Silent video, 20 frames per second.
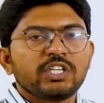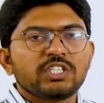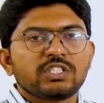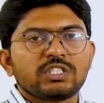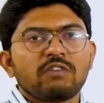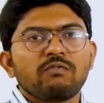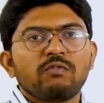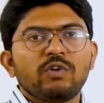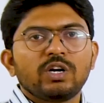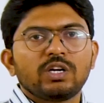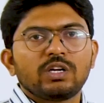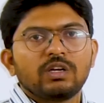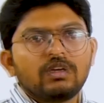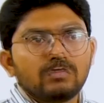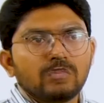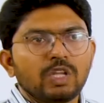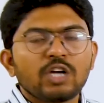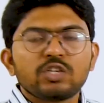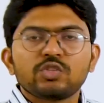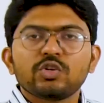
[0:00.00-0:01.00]
is somewhat
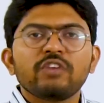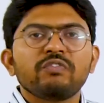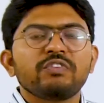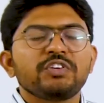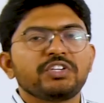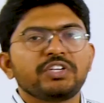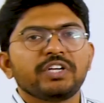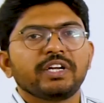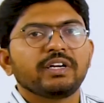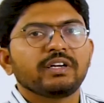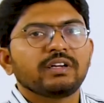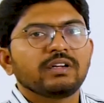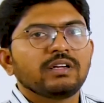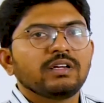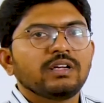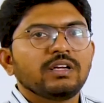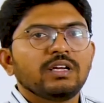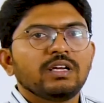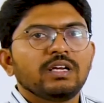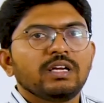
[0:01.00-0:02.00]
not so efficient,
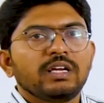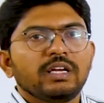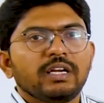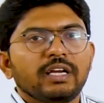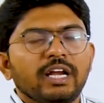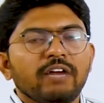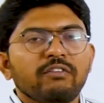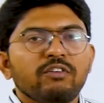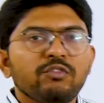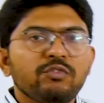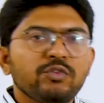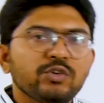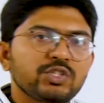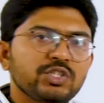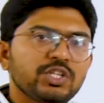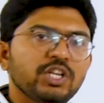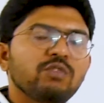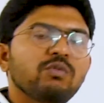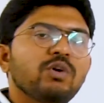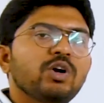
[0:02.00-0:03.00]
and if you
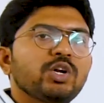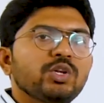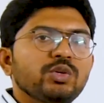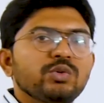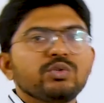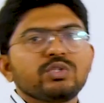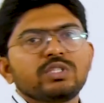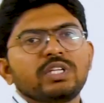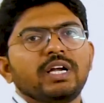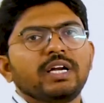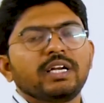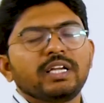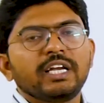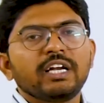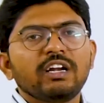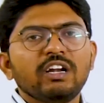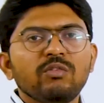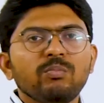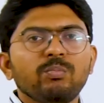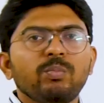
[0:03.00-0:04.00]
still want to use that, it
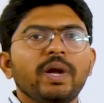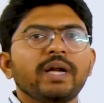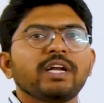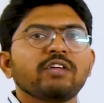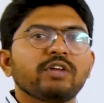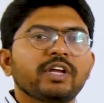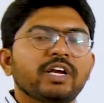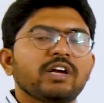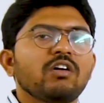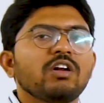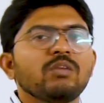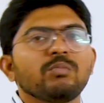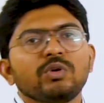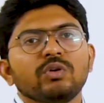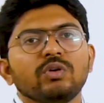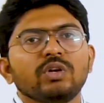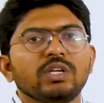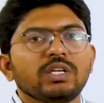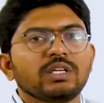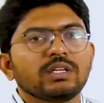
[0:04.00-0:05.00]
will impact your economy
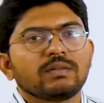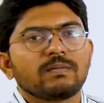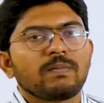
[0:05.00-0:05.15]
only.